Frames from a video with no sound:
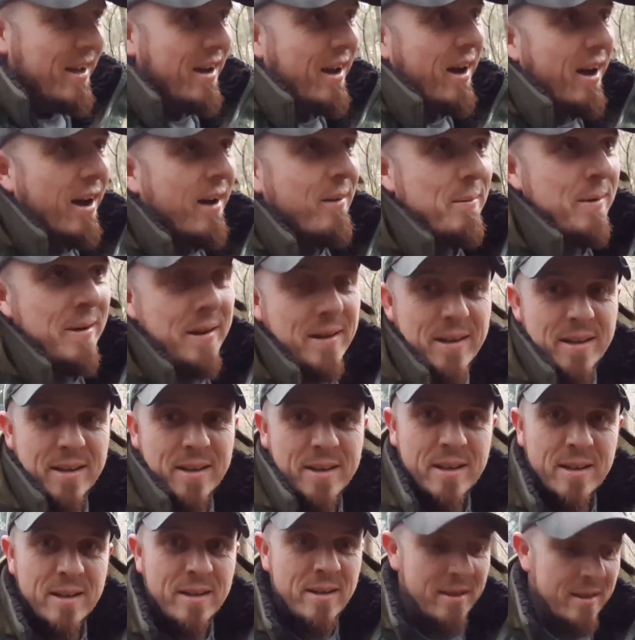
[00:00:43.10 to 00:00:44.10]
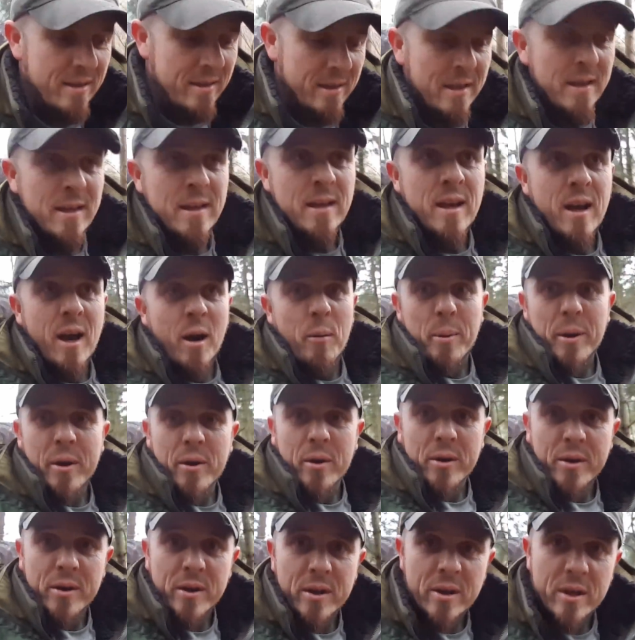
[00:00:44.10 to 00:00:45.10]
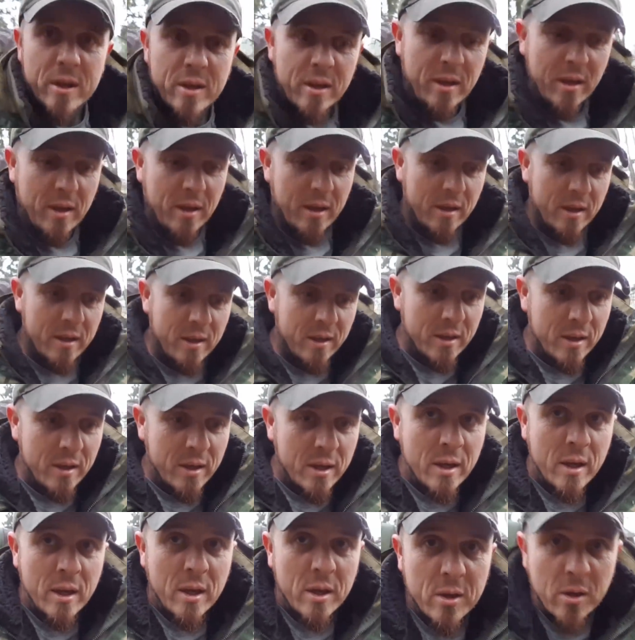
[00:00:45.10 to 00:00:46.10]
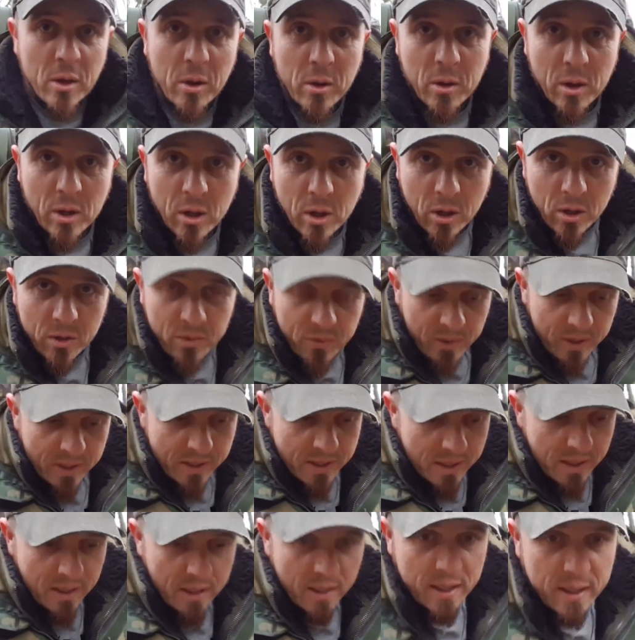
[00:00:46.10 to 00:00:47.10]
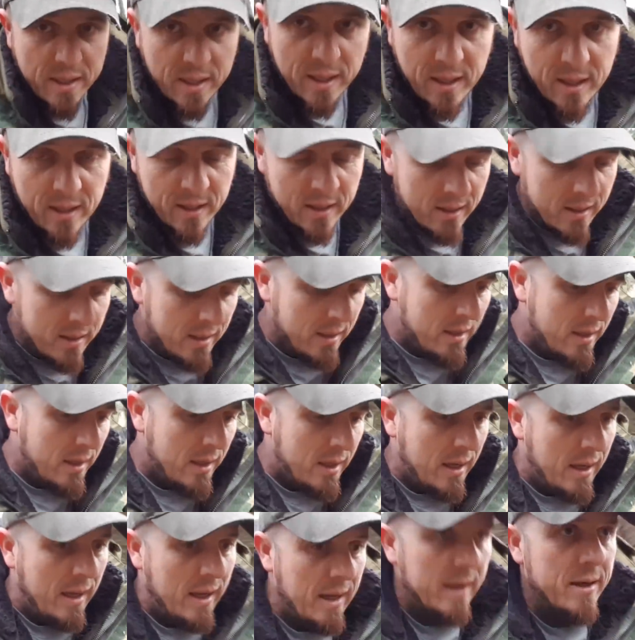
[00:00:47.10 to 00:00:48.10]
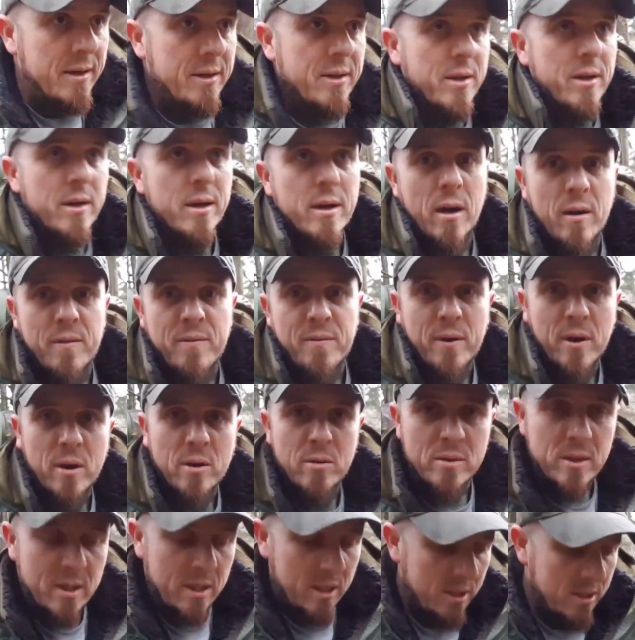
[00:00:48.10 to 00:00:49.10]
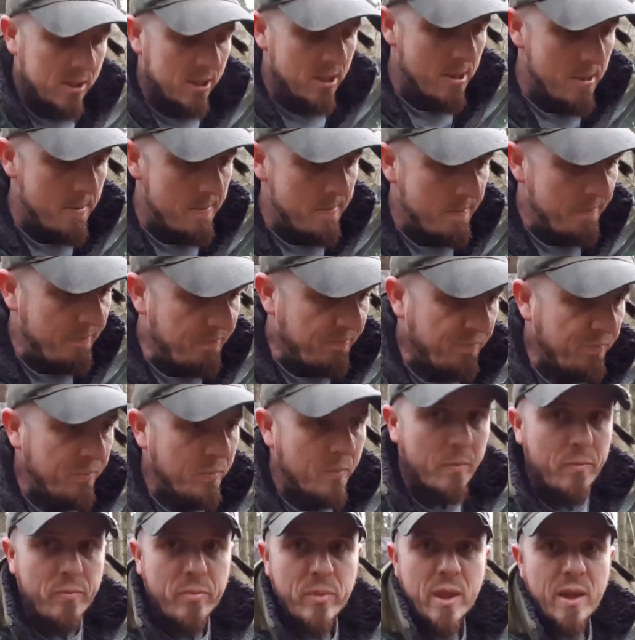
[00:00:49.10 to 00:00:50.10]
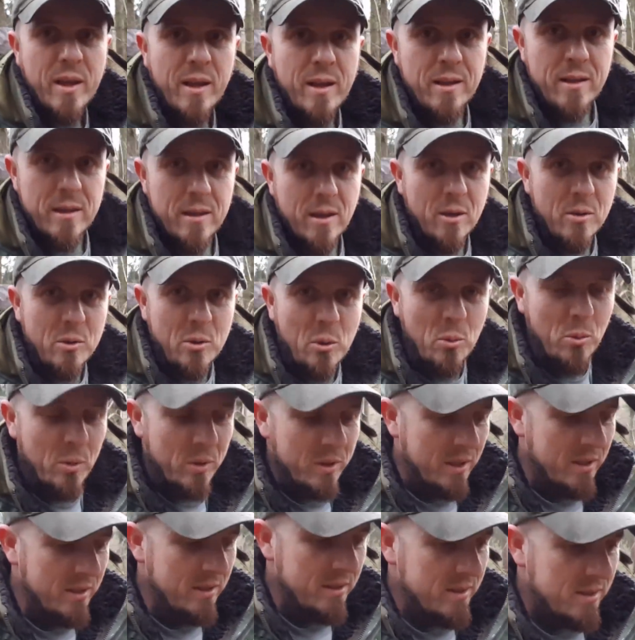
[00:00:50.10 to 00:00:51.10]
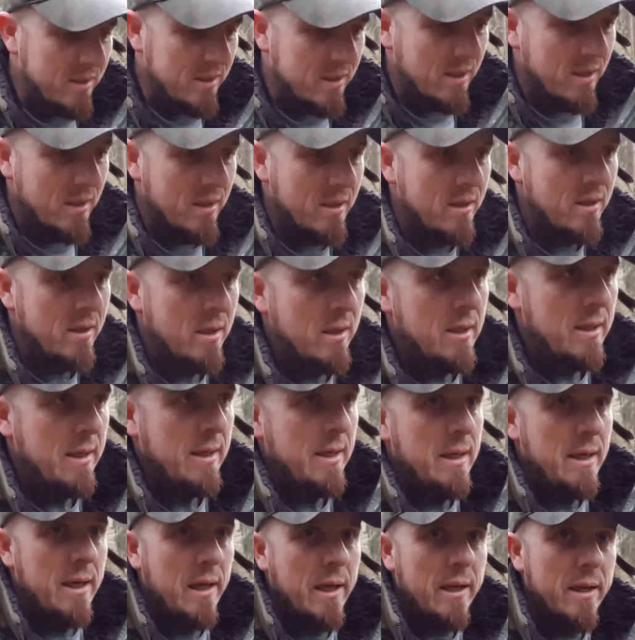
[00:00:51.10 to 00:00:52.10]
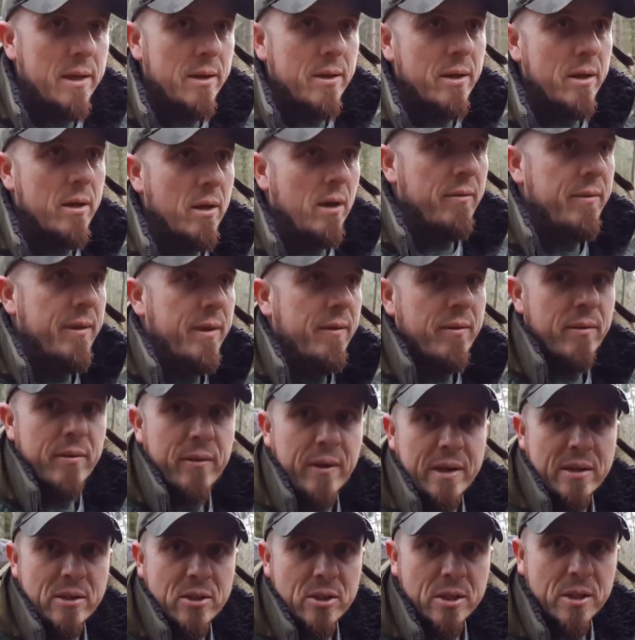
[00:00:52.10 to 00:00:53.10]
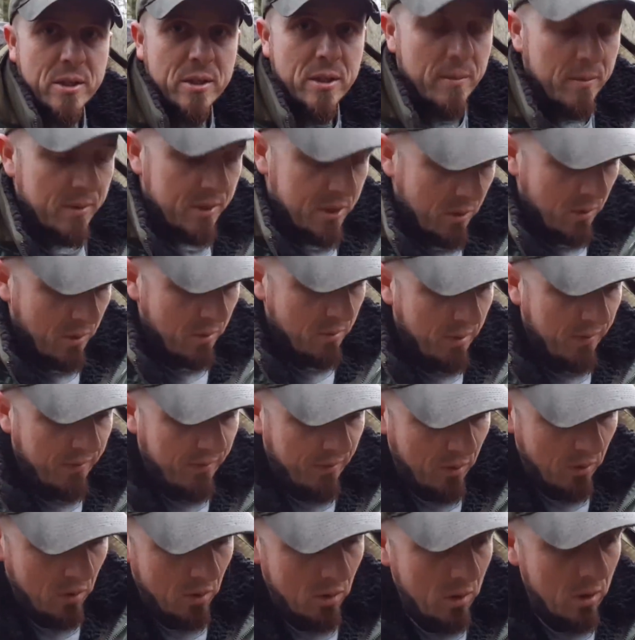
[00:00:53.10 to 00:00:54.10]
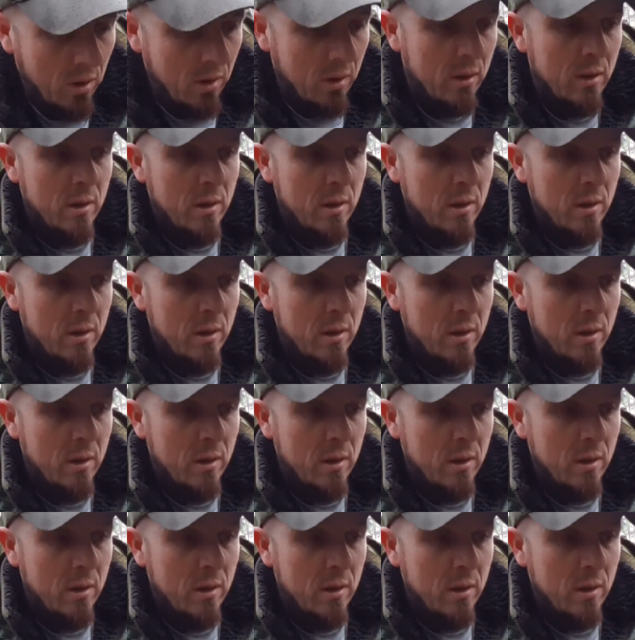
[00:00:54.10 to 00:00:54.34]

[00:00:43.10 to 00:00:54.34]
I've been on Google Earth recently and I found these local woodlands, and I've never ventured into them before,